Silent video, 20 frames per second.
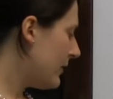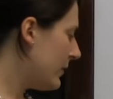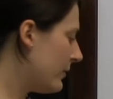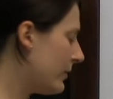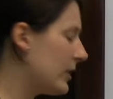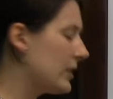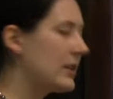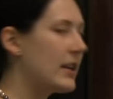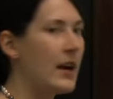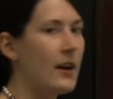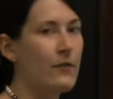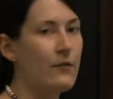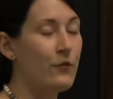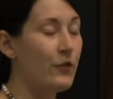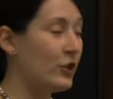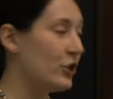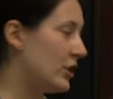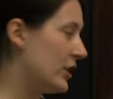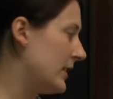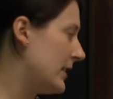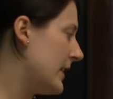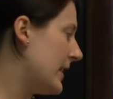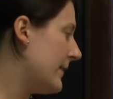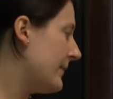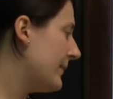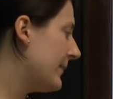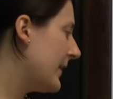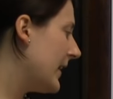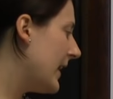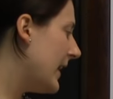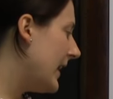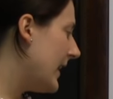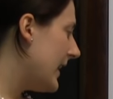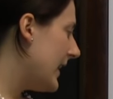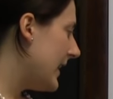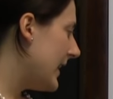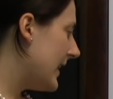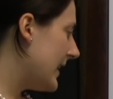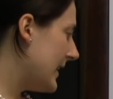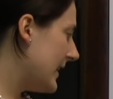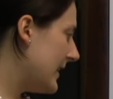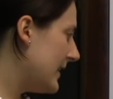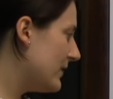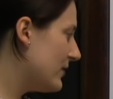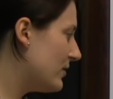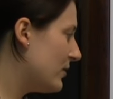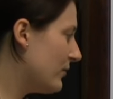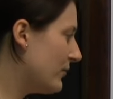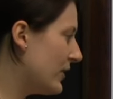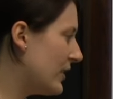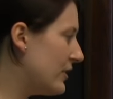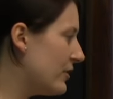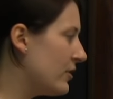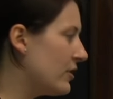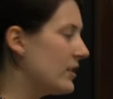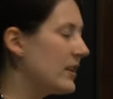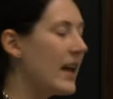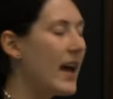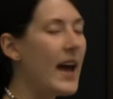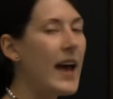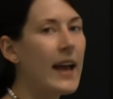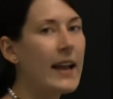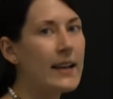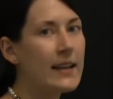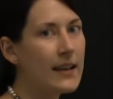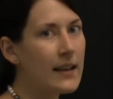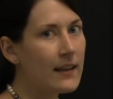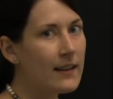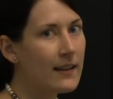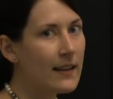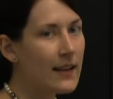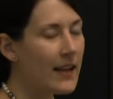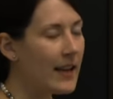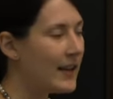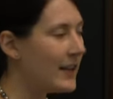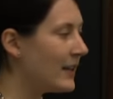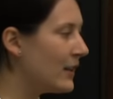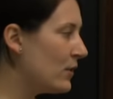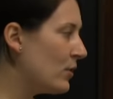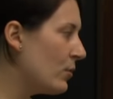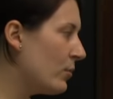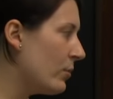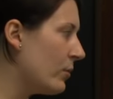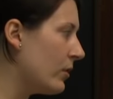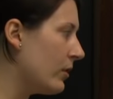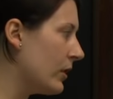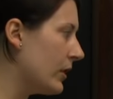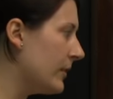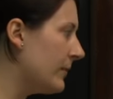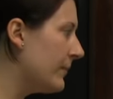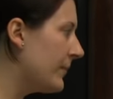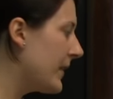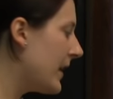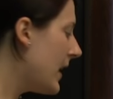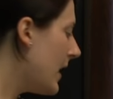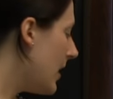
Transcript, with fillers: of Yorktown, Virginia. And his surrender technically ended the war,